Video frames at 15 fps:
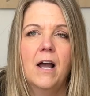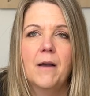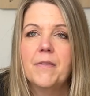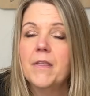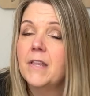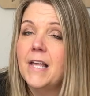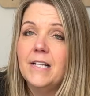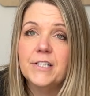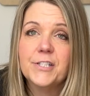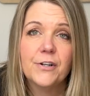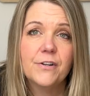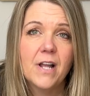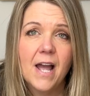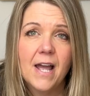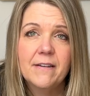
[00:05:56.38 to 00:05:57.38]
the light will
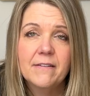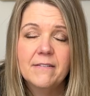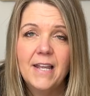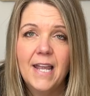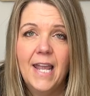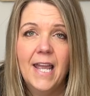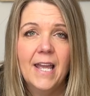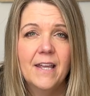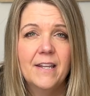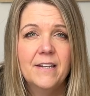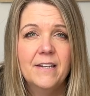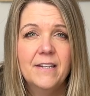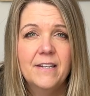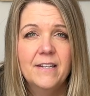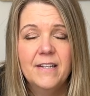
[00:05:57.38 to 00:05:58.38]
turn on,
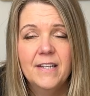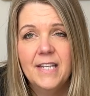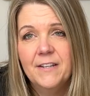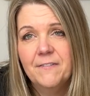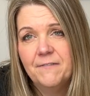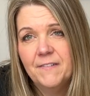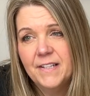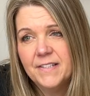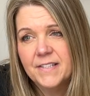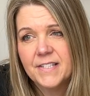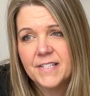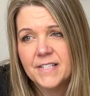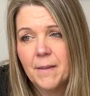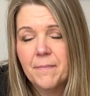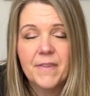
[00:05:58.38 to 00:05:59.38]
and if it's
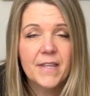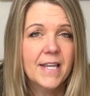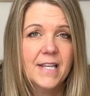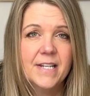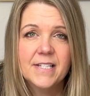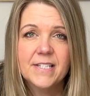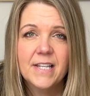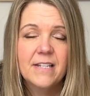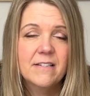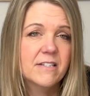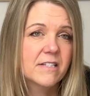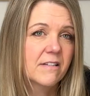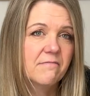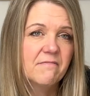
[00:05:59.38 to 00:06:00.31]
something innocent,